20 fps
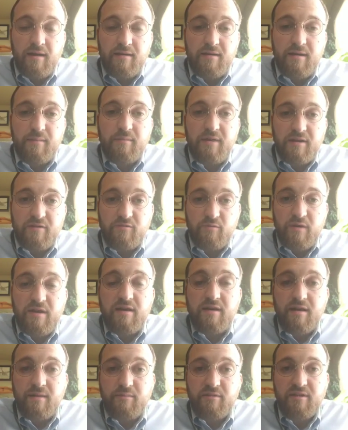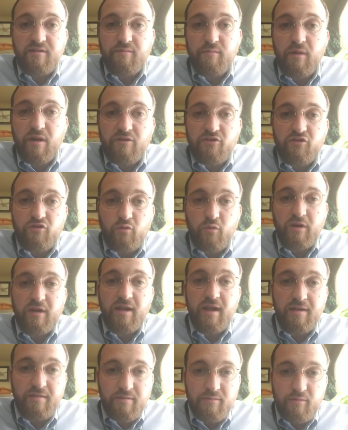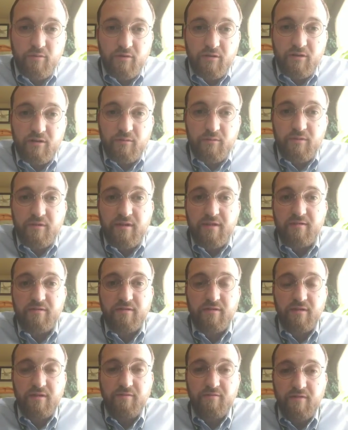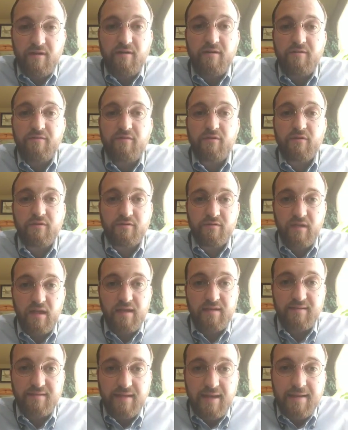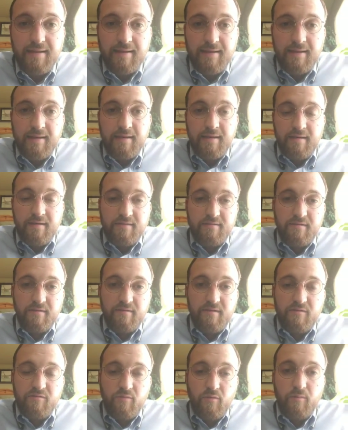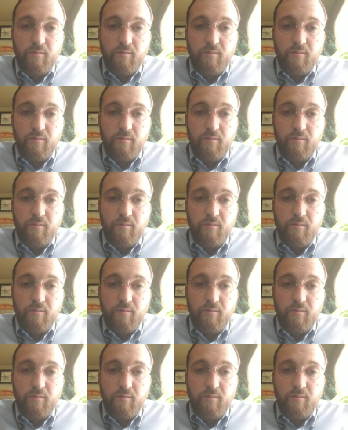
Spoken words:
come next week, I believe March 28th, we're going to release the very first testnet. So this